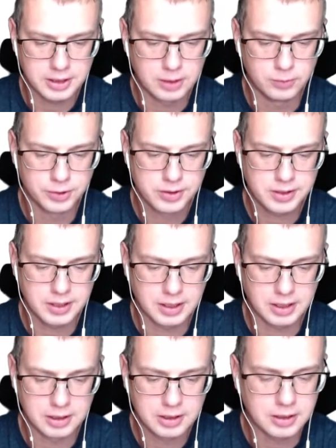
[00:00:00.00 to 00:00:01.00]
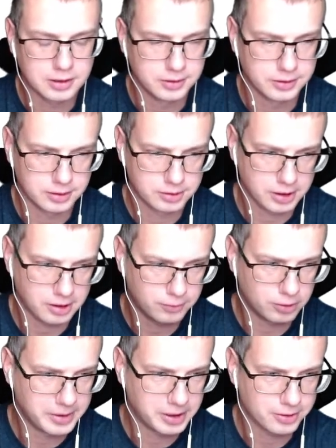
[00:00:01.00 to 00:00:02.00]
I would say, in the
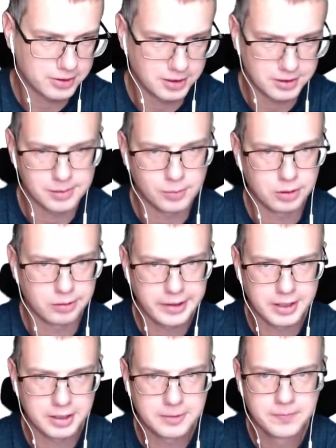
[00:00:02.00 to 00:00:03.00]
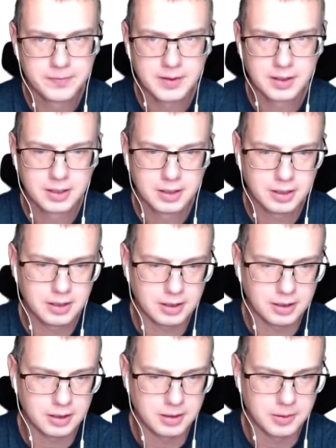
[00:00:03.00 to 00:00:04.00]
Terraform ecosystem already.
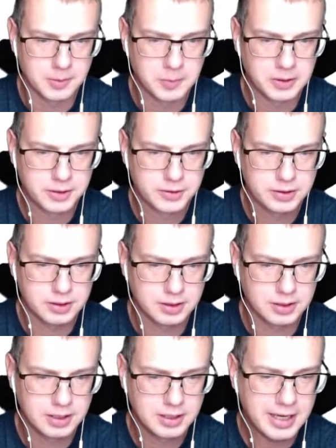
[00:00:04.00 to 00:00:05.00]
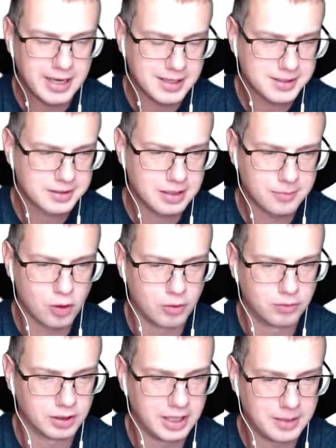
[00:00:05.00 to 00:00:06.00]
But it has some
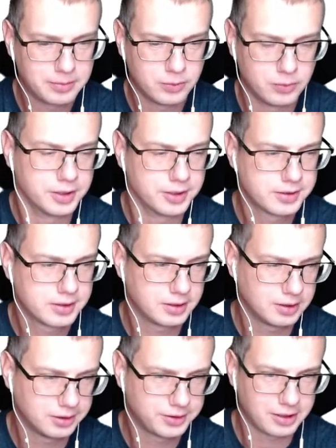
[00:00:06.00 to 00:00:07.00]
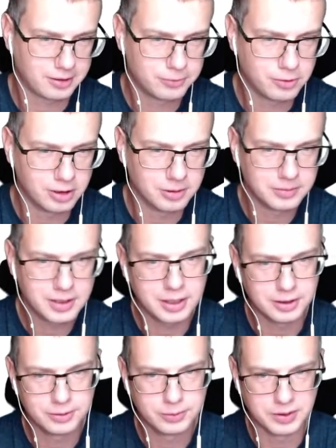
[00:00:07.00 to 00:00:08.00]
overlap with Terraform
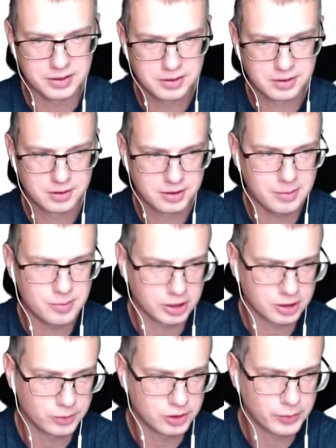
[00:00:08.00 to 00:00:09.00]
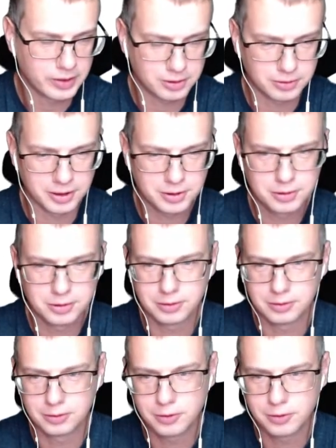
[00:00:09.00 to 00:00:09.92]
and with subjects which we are going to